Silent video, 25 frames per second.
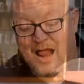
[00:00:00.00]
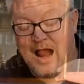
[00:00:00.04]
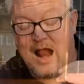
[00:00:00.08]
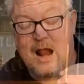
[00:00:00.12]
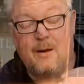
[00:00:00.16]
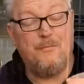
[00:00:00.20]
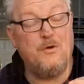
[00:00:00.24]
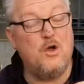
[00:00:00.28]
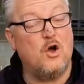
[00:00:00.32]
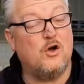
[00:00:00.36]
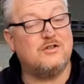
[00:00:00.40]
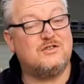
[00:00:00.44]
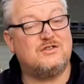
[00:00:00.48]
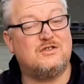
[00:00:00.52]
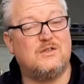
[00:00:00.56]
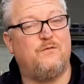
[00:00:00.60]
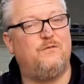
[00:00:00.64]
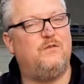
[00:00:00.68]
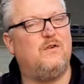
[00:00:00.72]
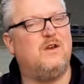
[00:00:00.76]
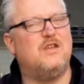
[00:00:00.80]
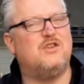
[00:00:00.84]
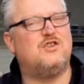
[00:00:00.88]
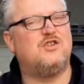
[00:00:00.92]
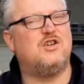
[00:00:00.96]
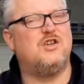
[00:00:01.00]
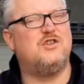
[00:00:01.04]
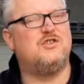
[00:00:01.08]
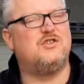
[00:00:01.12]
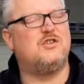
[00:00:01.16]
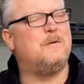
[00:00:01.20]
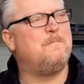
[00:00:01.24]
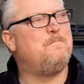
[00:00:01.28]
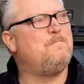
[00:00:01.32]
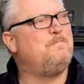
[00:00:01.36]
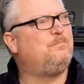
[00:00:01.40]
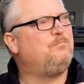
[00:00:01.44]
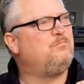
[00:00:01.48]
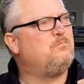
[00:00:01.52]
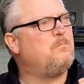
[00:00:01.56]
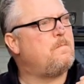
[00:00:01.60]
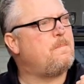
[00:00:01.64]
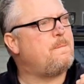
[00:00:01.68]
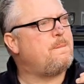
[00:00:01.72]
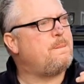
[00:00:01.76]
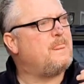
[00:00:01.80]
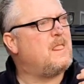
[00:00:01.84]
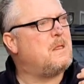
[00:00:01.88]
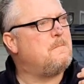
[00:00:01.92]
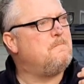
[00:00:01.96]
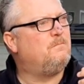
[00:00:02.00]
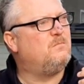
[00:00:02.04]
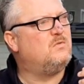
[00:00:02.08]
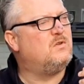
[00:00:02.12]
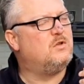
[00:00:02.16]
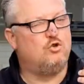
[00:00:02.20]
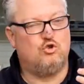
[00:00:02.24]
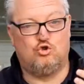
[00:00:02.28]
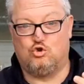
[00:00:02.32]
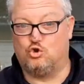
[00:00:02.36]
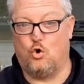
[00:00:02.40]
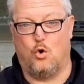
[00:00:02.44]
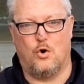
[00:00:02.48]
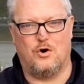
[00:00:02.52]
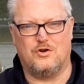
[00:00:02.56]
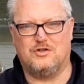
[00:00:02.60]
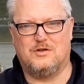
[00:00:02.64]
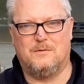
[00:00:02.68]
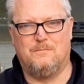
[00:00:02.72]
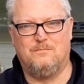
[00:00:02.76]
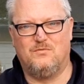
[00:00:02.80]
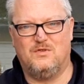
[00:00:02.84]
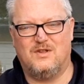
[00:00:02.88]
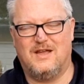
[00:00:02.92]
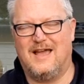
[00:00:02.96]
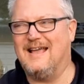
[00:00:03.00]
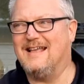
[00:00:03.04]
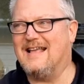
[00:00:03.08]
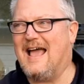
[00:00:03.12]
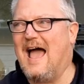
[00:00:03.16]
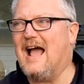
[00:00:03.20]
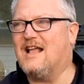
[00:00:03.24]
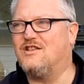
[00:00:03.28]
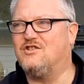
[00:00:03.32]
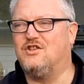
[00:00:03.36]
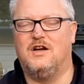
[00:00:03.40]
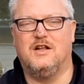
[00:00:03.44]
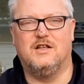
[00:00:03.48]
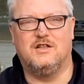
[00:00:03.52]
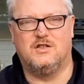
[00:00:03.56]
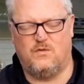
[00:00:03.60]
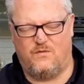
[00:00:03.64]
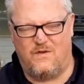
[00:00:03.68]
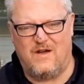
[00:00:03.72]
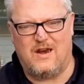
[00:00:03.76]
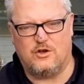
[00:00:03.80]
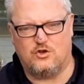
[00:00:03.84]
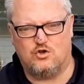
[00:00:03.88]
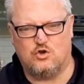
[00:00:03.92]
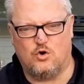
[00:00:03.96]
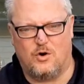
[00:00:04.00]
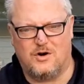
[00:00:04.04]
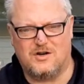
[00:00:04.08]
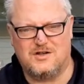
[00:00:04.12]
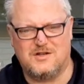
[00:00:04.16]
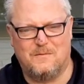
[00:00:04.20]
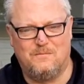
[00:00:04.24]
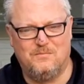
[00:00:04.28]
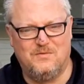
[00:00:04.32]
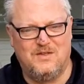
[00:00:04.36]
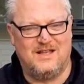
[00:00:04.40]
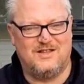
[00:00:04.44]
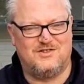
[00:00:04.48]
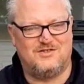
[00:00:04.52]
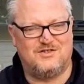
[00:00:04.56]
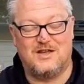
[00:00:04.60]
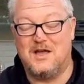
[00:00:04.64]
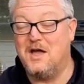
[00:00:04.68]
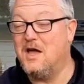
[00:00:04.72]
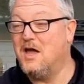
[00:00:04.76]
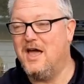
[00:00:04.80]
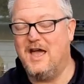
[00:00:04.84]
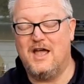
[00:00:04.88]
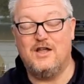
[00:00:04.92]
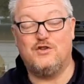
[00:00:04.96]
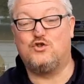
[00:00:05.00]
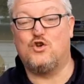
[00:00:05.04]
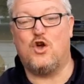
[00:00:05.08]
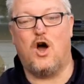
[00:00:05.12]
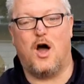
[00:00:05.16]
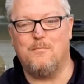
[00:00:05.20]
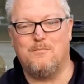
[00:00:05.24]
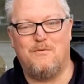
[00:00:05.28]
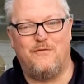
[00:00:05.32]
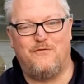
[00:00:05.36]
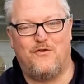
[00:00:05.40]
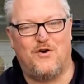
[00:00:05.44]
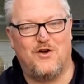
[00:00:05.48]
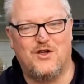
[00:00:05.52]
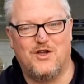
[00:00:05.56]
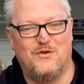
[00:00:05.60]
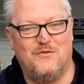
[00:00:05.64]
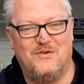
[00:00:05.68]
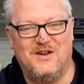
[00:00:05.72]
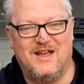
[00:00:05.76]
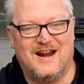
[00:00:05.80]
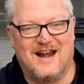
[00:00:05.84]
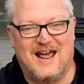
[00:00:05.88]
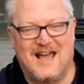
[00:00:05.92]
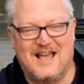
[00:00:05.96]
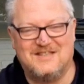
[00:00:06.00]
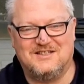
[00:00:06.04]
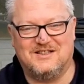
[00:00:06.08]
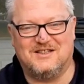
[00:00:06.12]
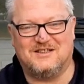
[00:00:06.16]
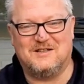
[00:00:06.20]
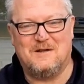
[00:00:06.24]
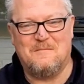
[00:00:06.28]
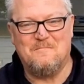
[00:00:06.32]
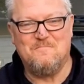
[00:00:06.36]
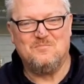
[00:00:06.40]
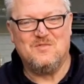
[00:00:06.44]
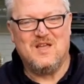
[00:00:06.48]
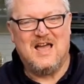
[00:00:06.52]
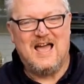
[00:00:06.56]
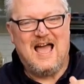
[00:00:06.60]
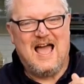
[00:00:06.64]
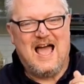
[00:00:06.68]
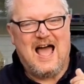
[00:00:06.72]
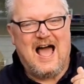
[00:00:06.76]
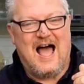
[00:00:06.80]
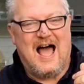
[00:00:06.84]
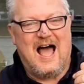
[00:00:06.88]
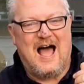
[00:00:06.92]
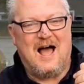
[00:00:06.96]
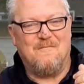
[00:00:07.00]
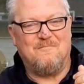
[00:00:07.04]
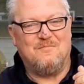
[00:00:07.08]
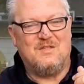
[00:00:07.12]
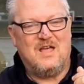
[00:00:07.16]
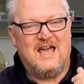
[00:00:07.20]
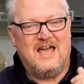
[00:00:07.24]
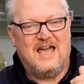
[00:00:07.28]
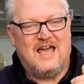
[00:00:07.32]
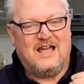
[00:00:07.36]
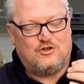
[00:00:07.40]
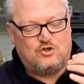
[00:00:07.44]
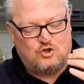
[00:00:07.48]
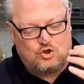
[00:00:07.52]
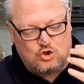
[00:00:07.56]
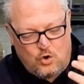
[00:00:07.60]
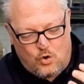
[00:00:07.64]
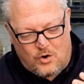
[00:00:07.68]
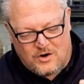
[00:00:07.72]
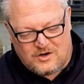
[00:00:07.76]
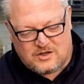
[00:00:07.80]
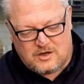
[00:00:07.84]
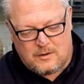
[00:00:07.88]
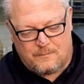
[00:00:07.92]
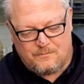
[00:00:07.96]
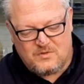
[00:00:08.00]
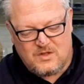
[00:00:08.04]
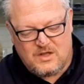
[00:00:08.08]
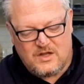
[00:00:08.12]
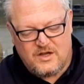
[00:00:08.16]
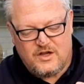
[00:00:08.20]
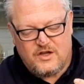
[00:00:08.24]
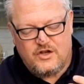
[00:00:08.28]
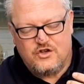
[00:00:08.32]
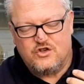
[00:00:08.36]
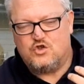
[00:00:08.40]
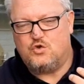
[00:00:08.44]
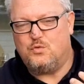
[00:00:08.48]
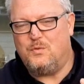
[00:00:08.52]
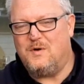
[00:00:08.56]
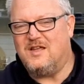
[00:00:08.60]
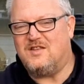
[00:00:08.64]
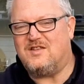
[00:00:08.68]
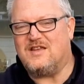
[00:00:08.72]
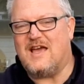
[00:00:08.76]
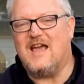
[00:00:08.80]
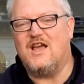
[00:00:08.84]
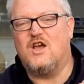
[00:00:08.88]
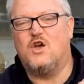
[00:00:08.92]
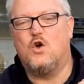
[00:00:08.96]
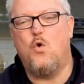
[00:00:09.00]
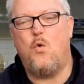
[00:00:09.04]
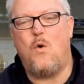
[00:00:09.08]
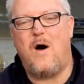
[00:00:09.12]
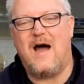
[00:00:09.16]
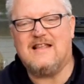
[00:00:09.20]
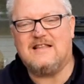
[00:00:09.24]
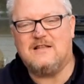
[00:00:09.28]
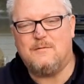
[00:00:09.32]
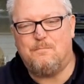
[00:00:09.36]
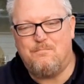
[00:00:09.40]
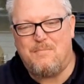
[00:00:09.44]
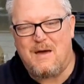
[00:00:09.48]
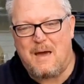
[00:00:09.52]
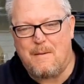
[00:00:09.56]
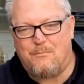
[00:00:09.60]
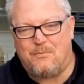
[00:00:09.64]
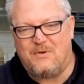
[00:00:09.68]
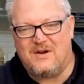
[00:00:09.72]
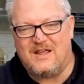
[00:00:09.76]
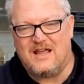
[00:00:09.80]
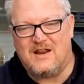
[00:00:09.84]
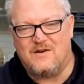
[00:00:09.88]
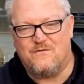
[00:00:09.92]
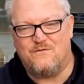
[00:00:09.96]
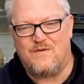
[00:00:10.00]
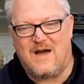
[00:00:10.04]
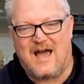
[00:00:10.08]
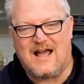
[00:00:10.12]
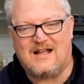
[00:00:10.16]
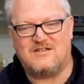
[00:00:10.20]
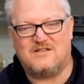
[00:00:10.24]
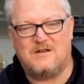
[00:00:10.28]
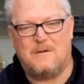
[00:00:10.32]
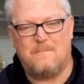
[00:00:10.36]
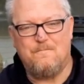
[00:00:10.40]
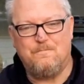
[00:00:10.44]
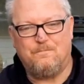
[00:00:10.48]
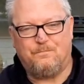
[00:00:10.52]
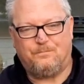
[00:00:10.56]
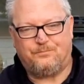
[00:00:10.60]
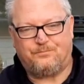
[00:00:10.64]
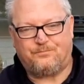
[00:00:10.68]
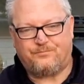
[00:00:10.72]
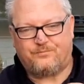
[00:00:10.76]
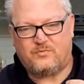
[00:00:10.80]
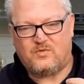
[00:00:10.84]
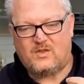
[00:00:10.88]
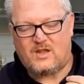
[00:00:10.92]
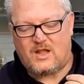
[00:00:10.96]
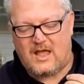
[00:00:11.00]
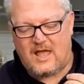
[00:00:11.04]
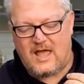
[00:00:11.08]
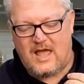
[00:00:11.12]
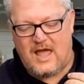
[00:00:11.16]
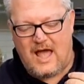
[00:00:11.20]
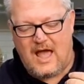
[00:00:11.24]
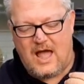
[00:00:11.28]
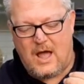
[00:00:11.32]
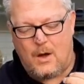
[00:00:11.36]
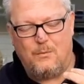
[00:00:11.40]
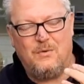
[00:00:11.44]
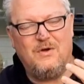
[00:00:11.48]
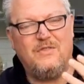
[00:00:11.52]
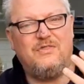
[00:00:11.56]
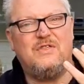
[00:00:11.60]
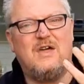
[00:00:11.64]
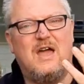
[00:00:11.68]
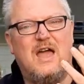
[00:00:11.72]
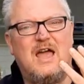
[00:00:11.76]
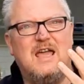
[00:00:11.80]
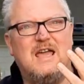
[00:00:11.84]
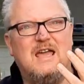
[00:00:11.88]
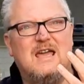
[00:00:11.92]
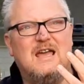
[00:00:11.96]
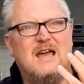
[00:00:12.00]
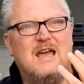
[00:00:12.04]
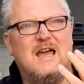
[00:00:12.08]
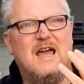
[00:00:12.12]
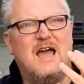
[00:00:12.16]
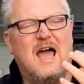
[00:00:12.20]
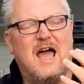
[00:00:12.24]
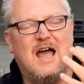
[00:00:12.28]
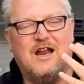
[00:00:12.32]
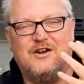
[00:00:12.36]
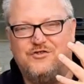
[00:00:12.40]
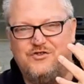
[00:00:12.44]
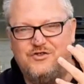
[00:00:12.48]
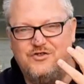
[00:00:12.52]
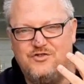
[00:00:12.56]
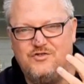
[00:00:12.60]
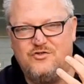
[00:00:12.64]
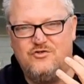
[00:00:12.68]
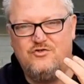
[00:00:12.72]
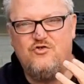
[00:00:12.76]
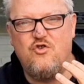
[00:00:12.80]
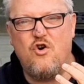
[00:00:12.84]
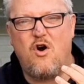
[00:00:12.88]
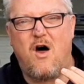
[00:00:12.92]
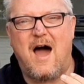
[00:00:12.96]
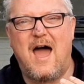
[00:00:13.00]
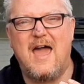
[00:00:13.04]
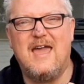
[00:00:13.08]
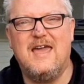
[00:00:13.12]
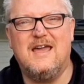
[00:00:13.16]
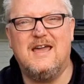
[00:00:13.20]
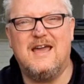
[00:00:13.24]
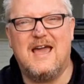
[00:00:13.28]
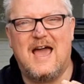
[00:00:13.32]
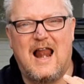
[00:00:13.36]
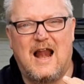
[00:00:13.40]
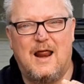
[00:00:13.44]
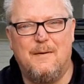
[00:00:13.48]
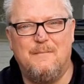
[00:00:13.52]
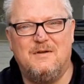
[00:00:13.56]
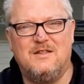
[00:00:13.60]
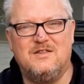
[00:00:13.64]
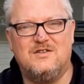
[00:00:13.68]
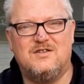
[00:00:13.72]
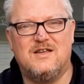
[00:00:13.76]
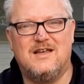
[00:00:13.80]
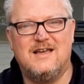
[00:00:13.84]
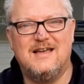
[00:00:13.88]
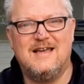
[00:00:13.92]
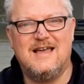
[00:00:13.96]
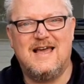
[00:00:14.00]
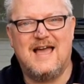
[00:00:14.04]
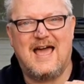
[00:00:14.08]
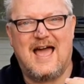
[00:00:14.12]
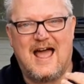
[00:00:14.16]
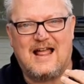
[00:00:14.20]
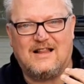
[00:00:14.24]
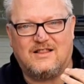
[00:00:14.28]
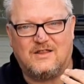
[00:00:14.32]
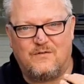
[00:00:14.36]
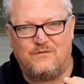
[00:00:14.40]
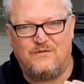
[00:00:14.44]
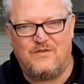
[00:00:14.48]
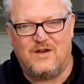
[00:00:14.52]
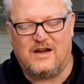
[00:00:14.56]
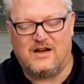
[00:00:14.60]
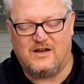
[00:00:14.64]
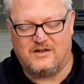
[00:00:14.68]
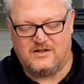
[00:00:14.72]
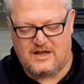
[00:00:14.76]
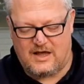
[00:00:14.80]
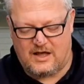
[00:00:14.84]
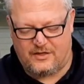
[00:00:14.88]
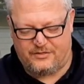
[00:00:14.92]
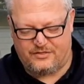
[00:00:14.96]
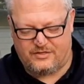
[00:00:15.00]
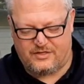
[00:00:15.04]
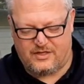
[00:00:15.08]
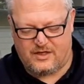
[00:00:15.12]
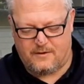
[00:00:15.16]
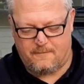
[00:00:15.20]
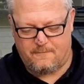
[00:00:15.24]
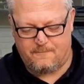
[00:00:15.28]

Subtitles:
I'll be honest, the finish is short. Actually, it's very short. It's gone before you realize it. It's short, sweet, and quite peppery, in fact, with a drying element at the very death.